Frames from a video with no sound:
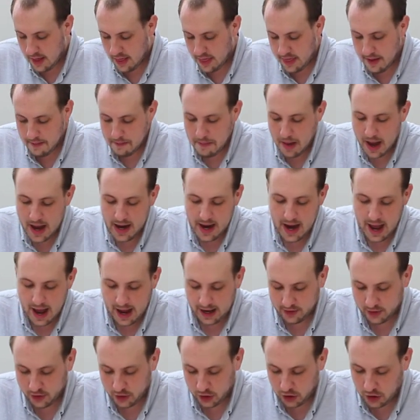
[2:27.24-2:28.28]
the men
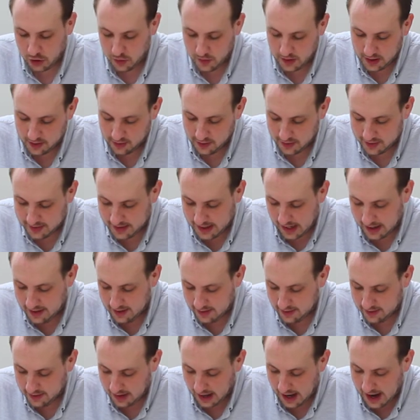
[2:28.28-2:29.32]
executing the
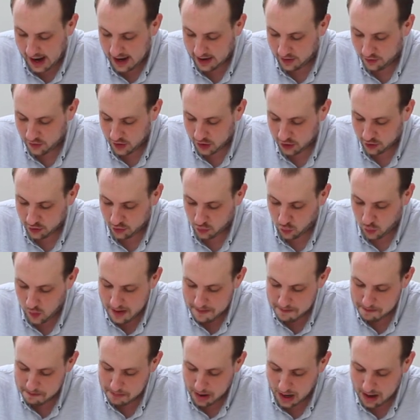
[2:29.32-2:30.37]
sentence added this
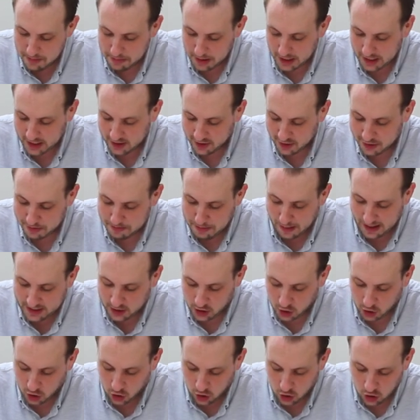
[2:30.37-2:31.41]
grim public
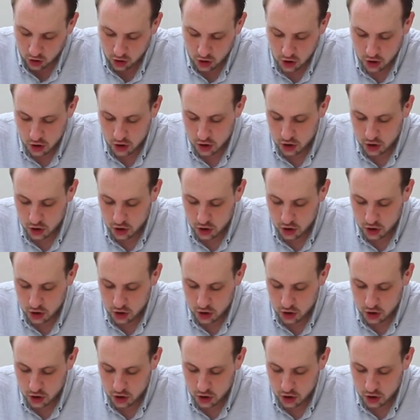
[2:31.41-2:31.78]
spectacle